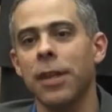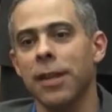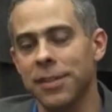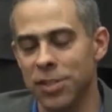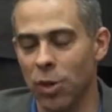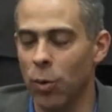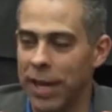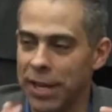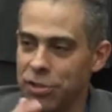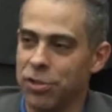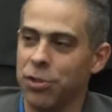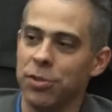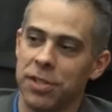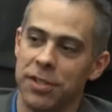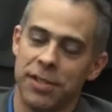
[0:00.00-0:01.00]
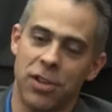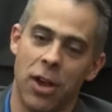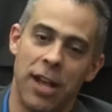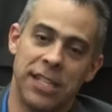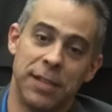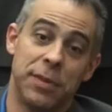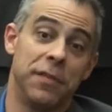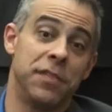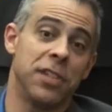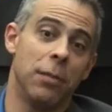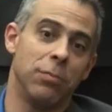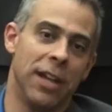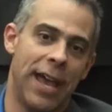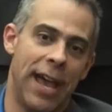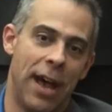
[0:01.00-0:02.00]
And so we're introducing this concept of
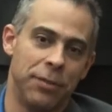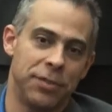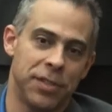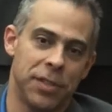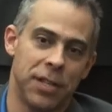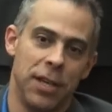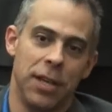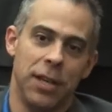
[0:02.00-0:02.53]
sub-layouts.